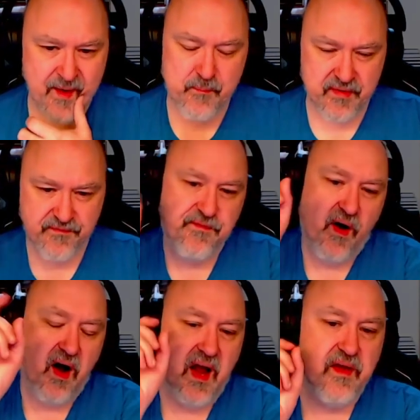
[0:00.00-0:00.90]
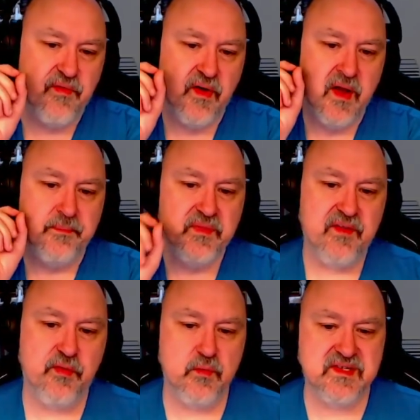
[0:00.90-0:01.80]
but 5,
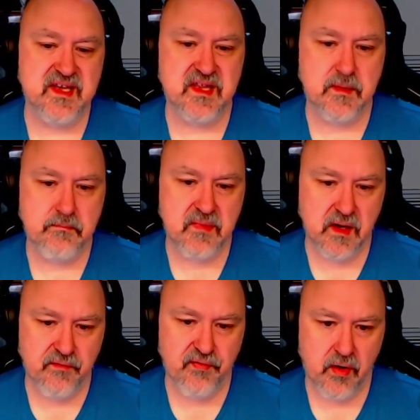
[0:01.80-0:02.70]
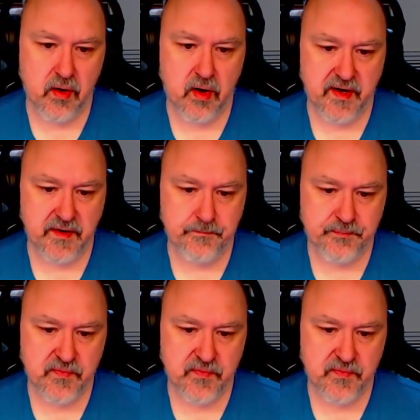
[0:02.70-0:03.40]
if it was in the middle of a line,